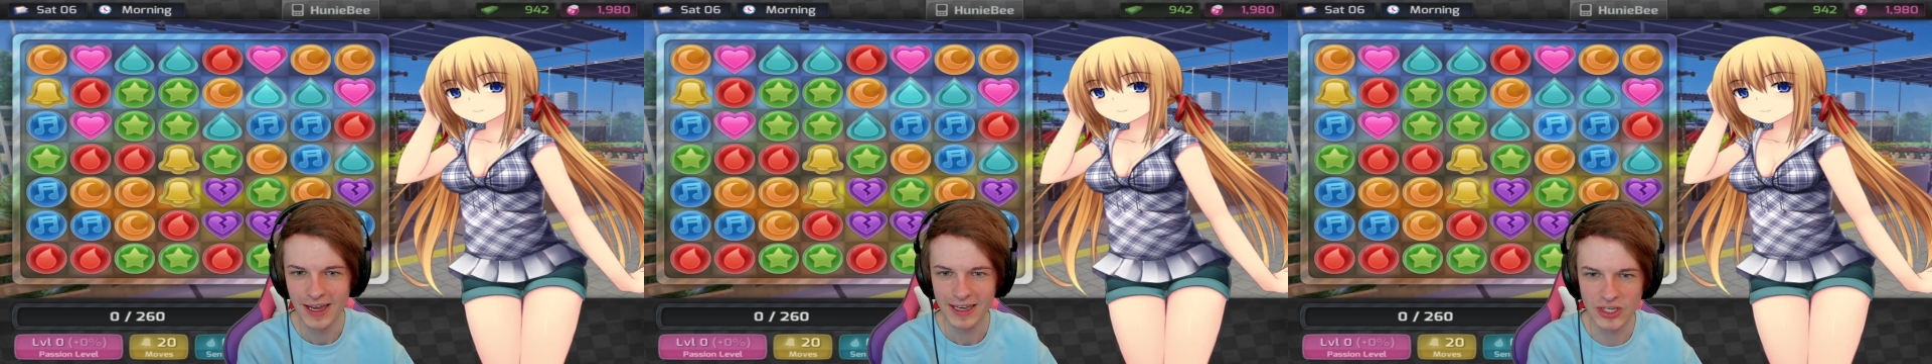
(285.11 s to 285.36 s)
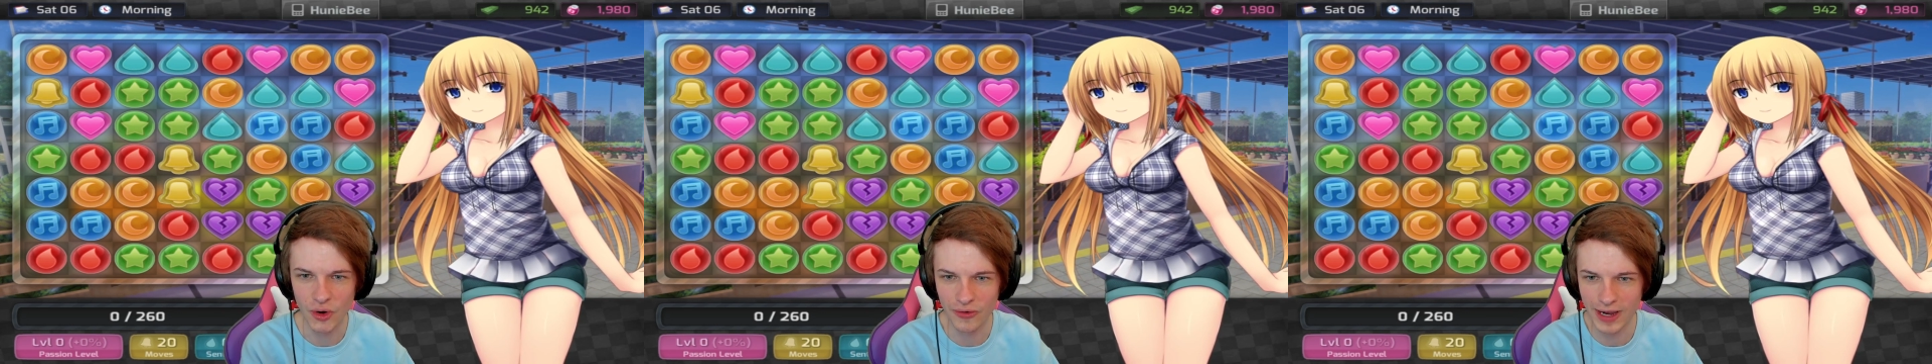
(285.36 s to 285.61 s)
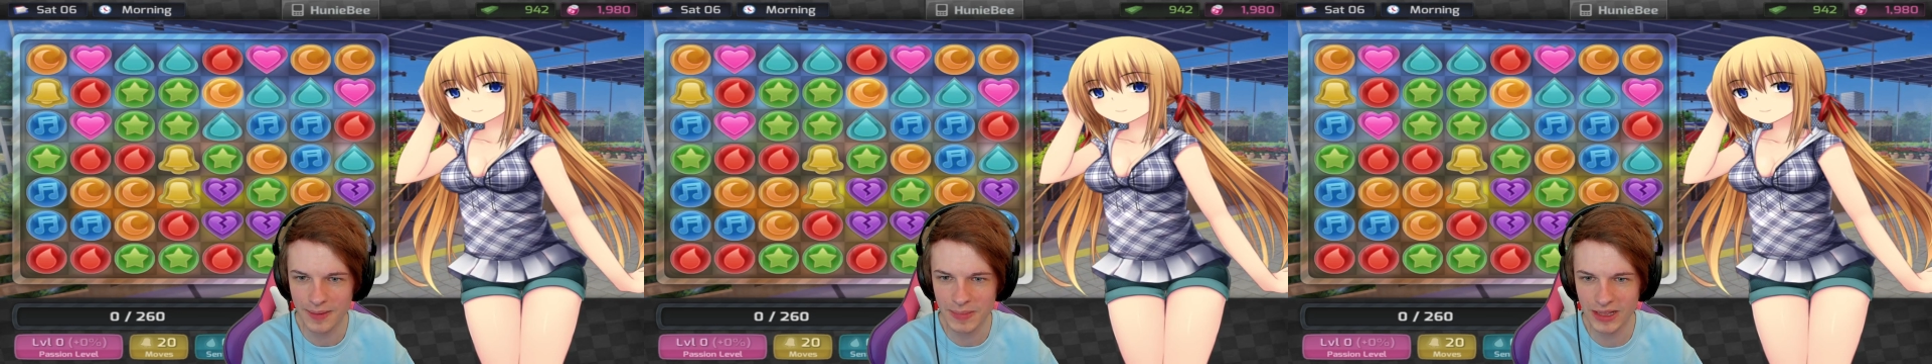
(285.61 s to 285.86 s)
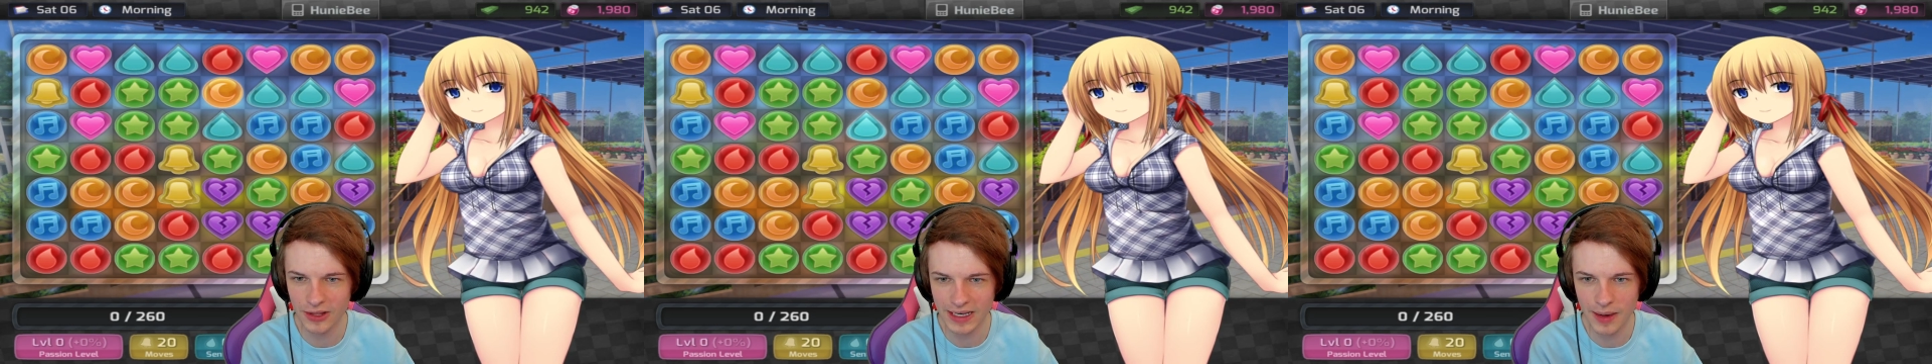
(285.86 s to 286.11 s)
You read me
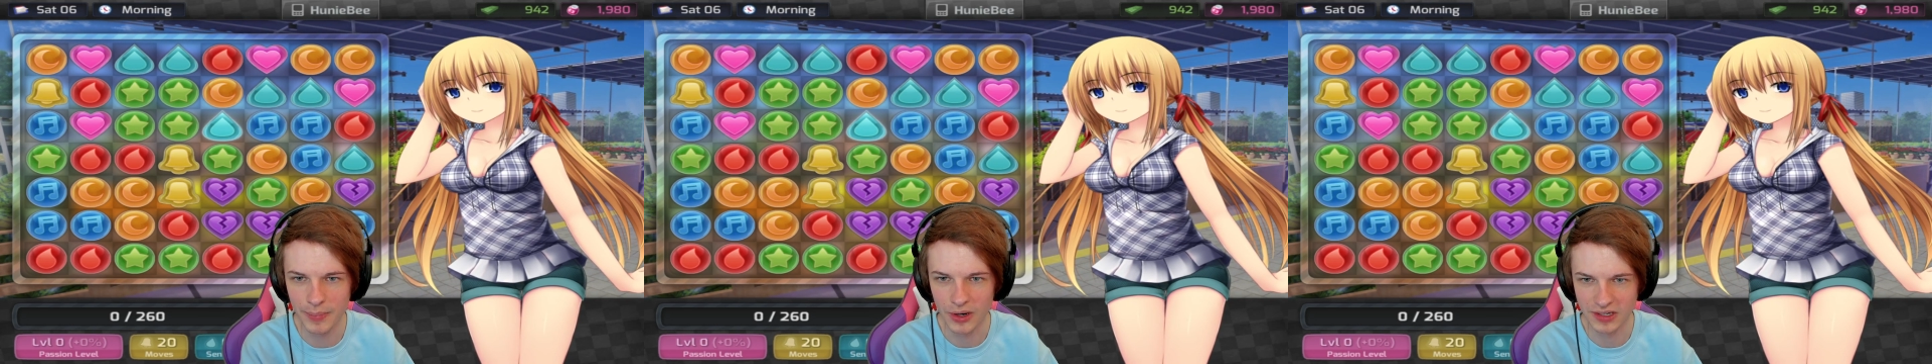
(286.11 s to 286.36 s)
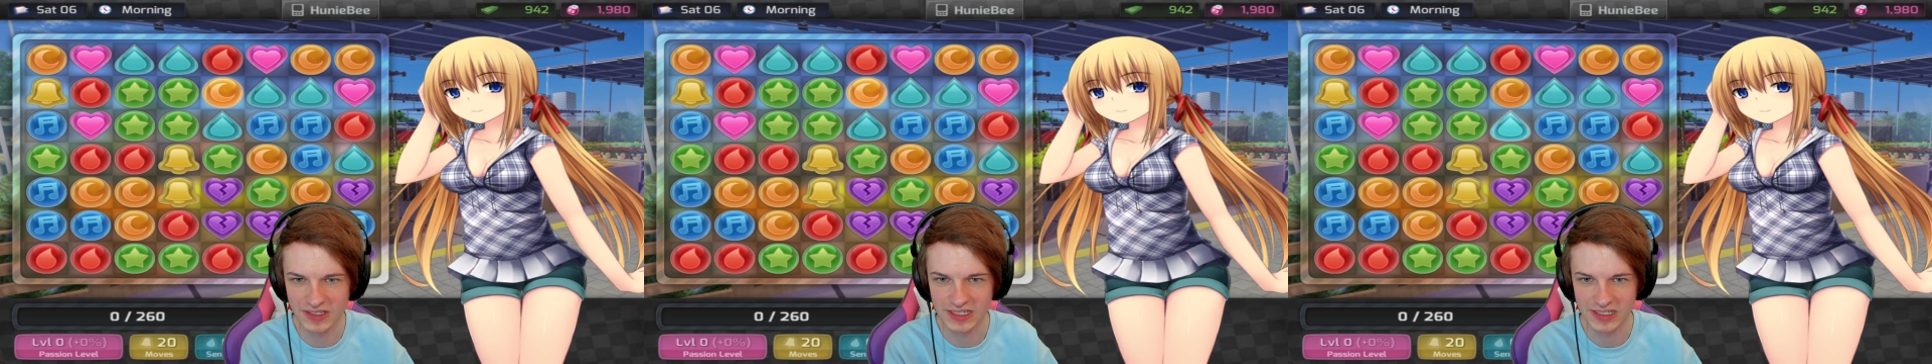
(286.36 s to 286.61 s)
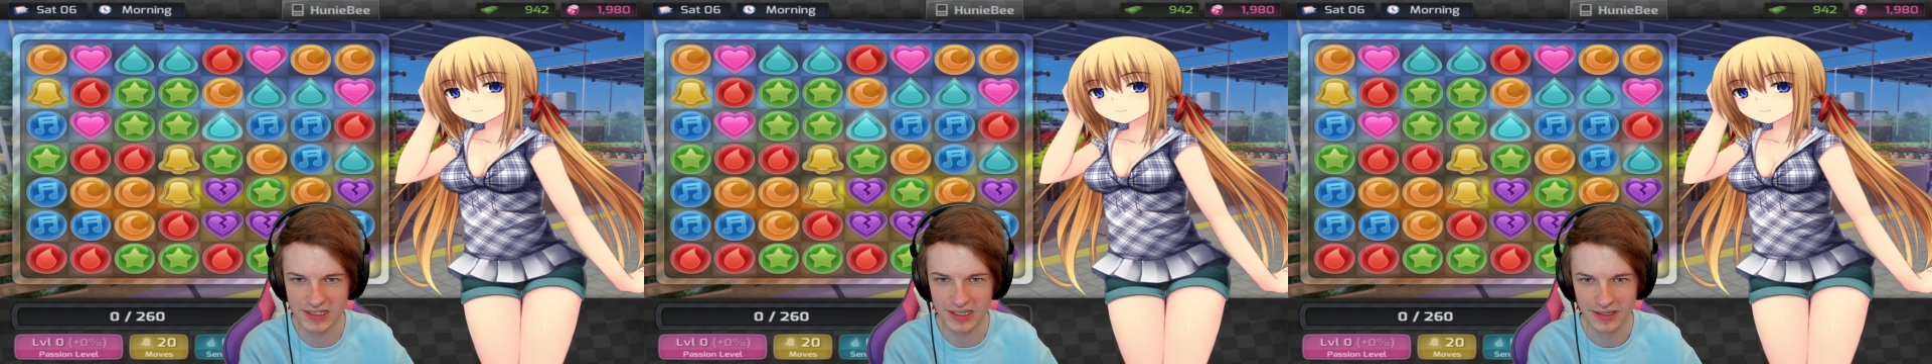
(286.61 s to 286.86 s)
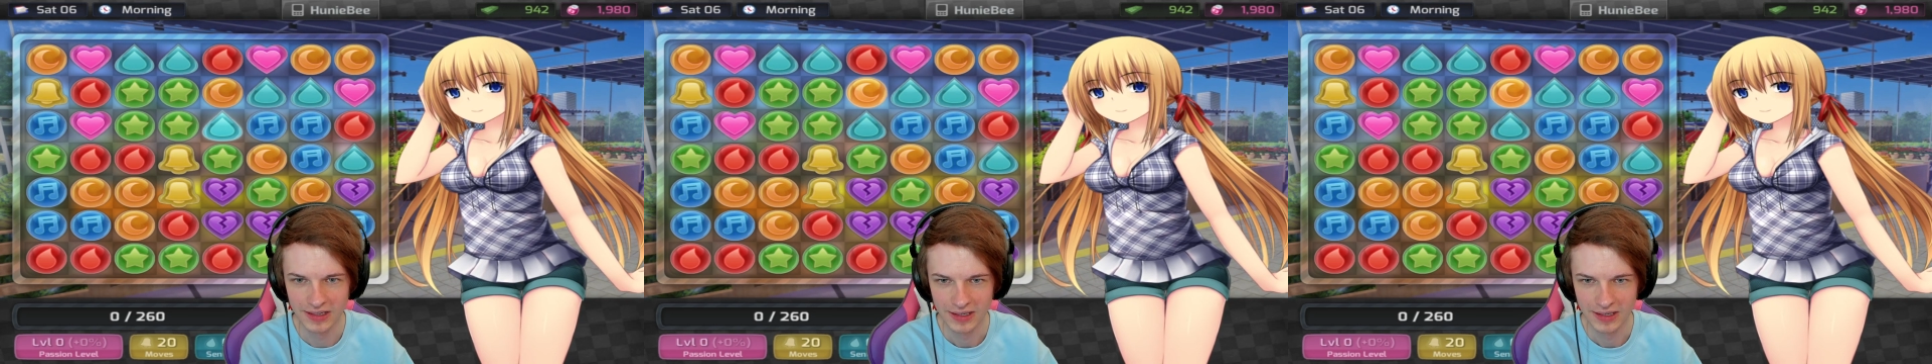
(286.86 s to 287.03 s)
like a book, sister.